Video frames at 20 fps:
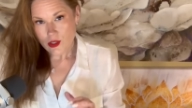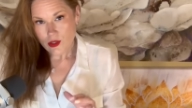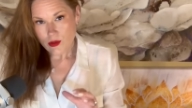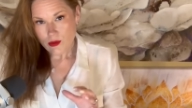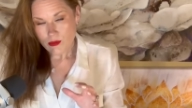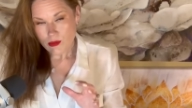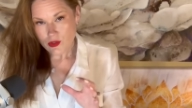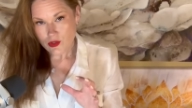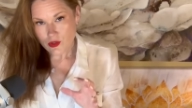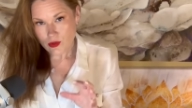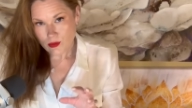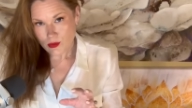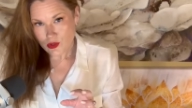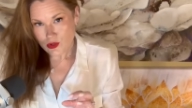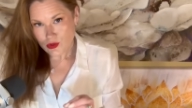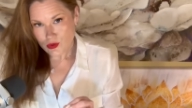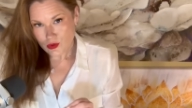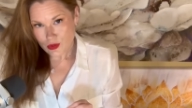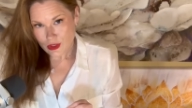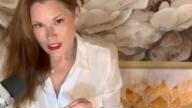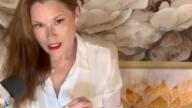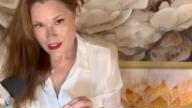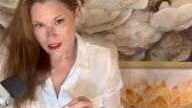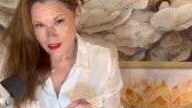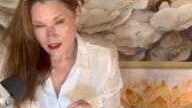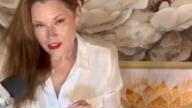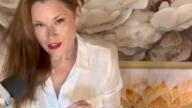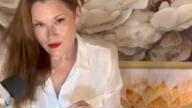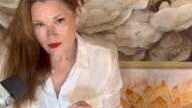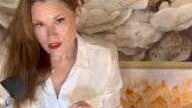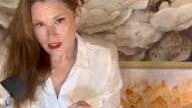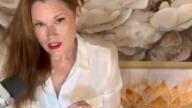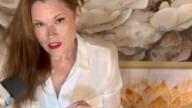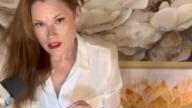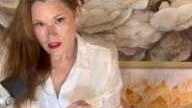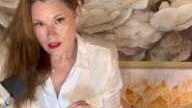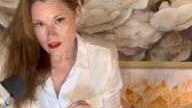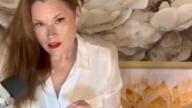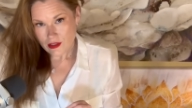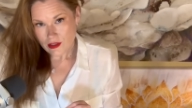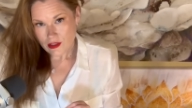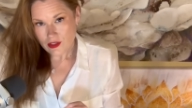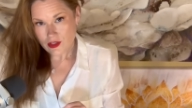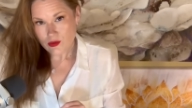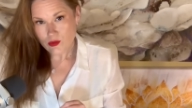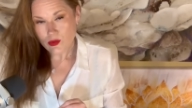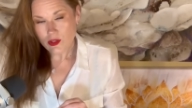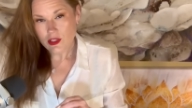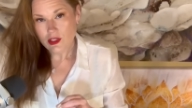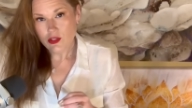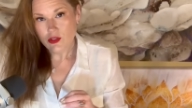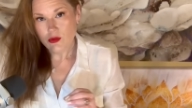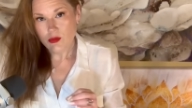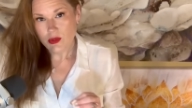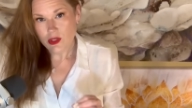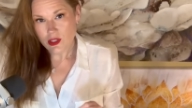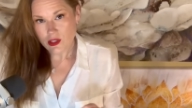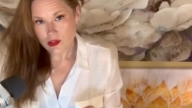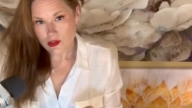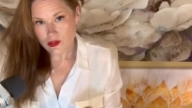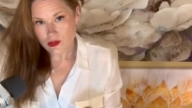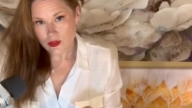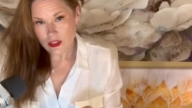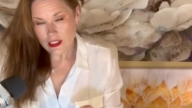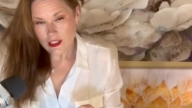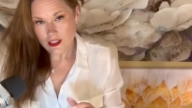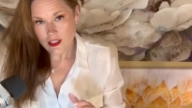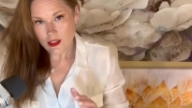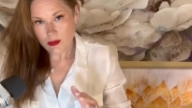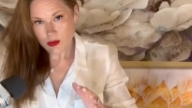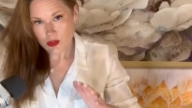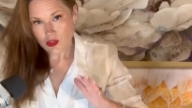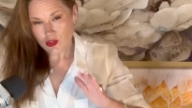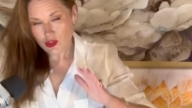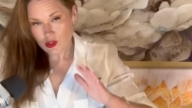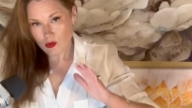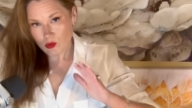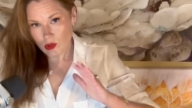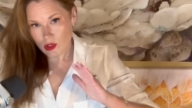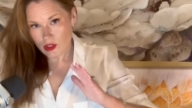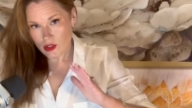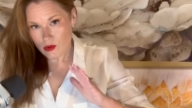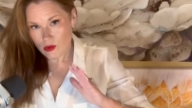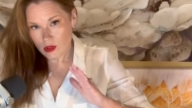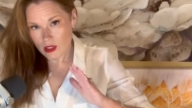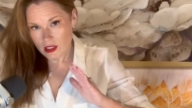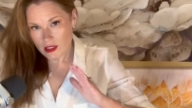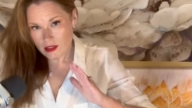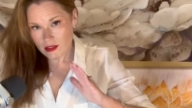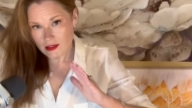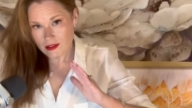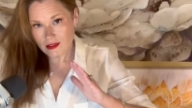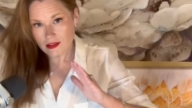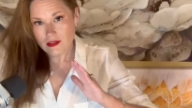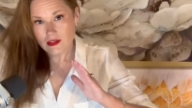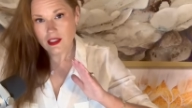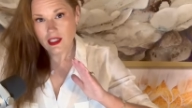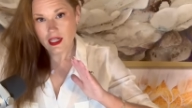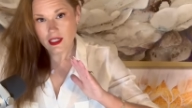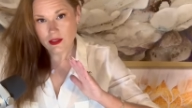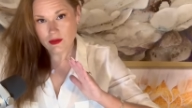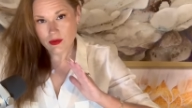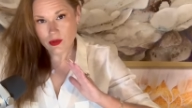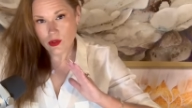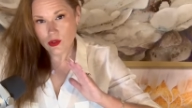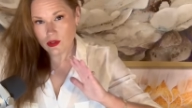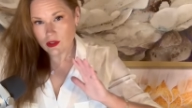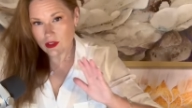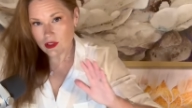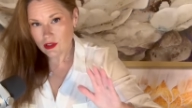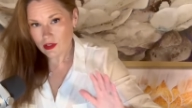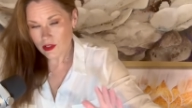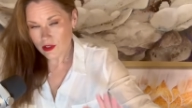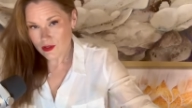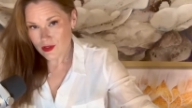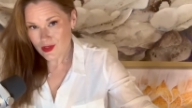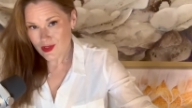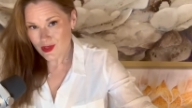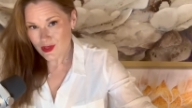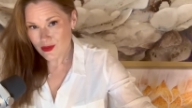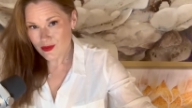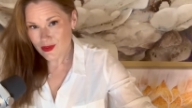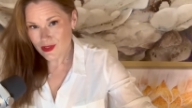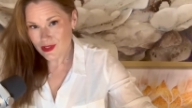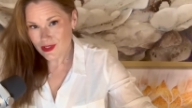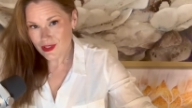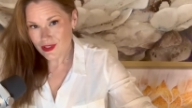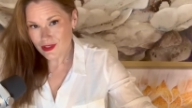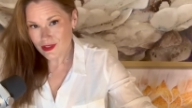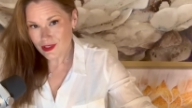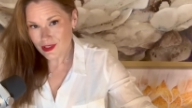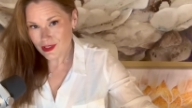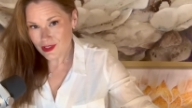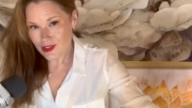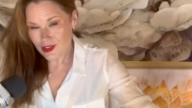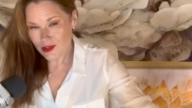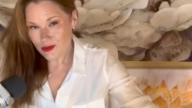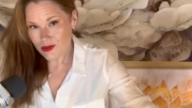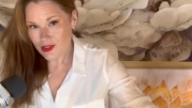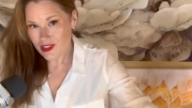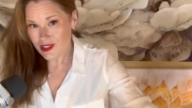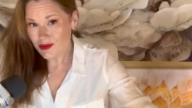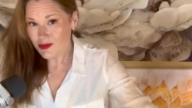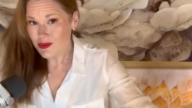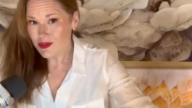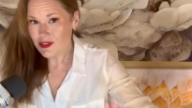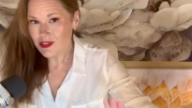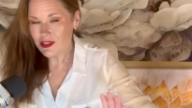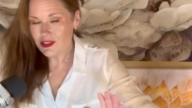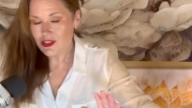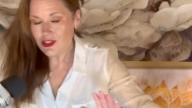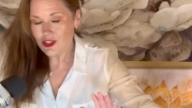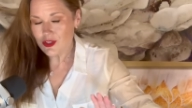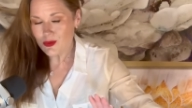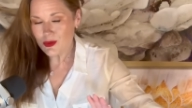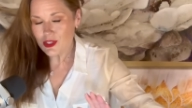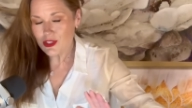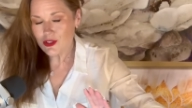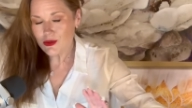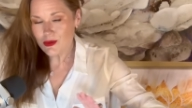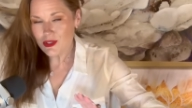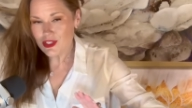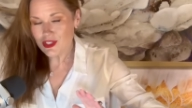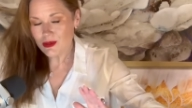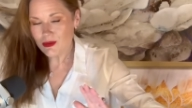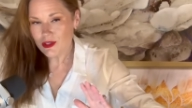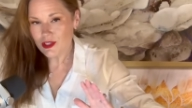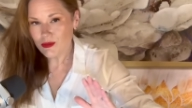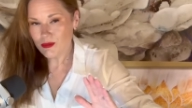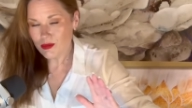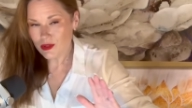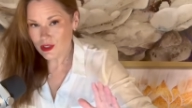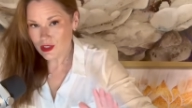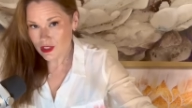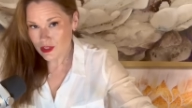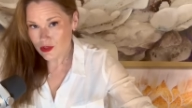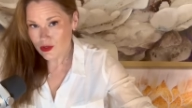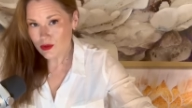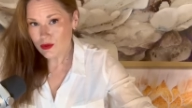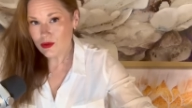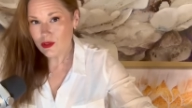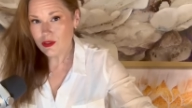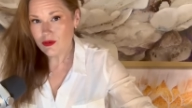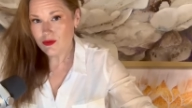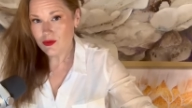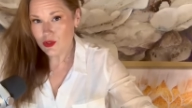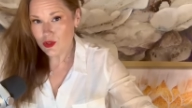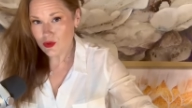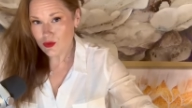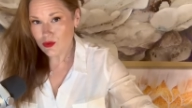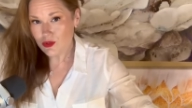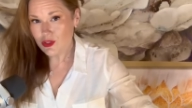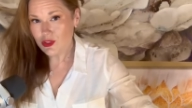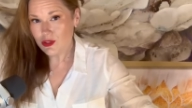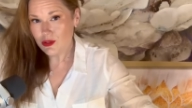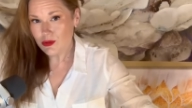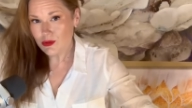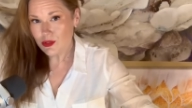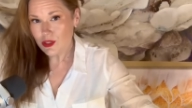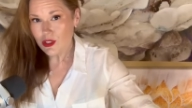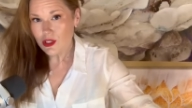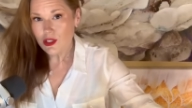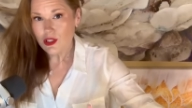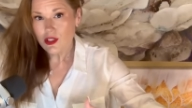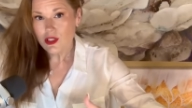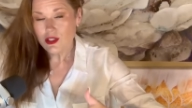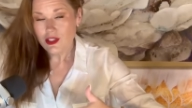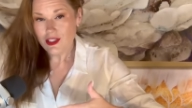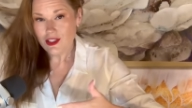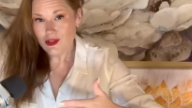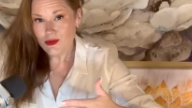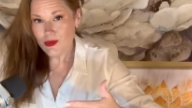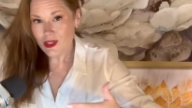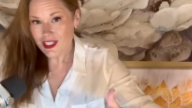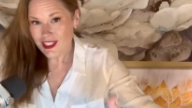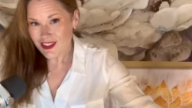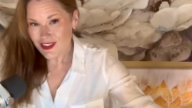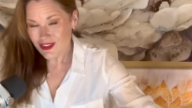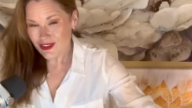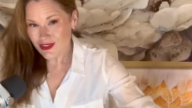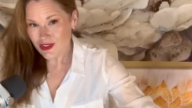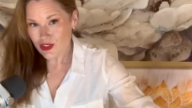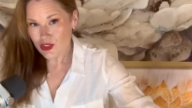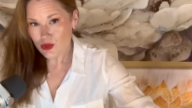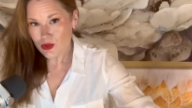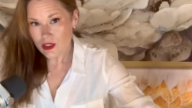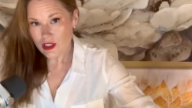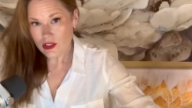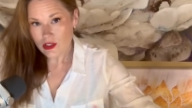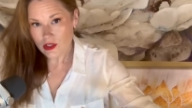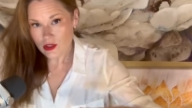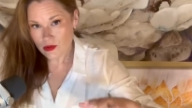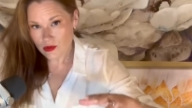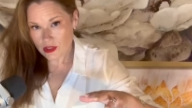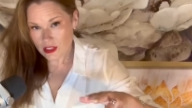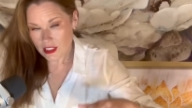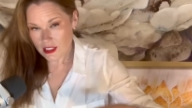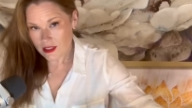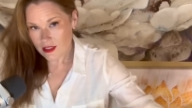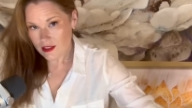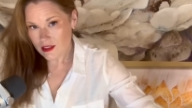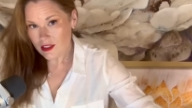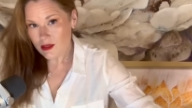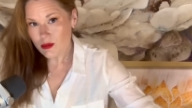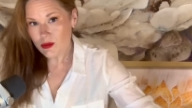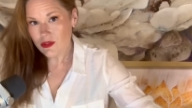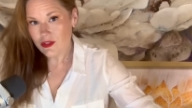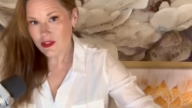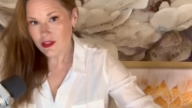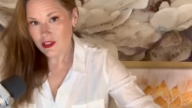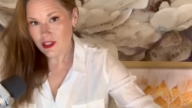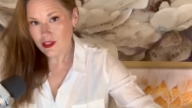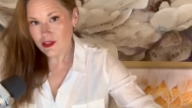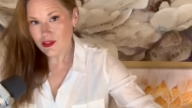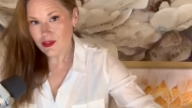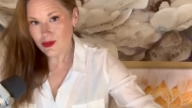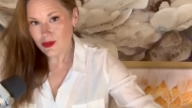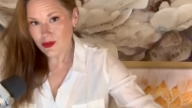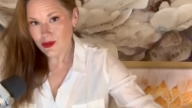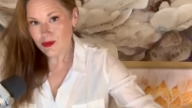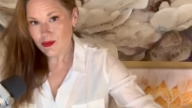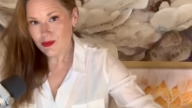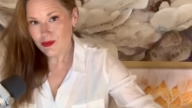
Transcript: but your emotional connectivity doesn't really go beyond a three of cups so while you get kind of hooked on the surface that this could be, excuse me could be something potential of useful to you that you might actually enjoy it you don't take it deeper than that do you